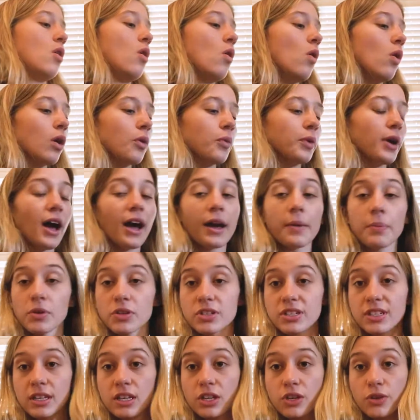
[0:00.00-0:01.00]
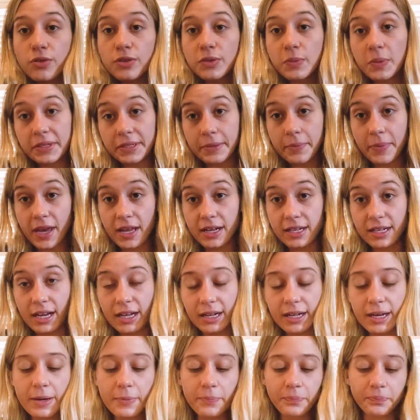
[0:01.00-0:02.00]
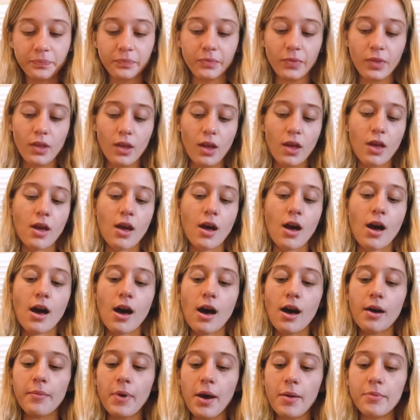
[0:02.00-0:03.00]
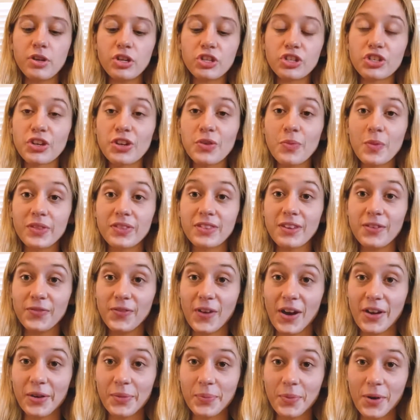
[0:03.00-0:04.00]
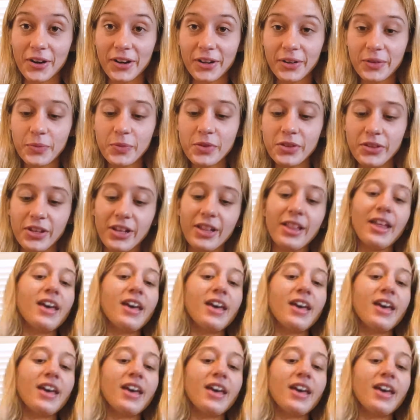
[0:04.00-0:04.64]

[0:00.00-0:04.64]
or what I personally used was a bandana. I'm going to show you what the final product will look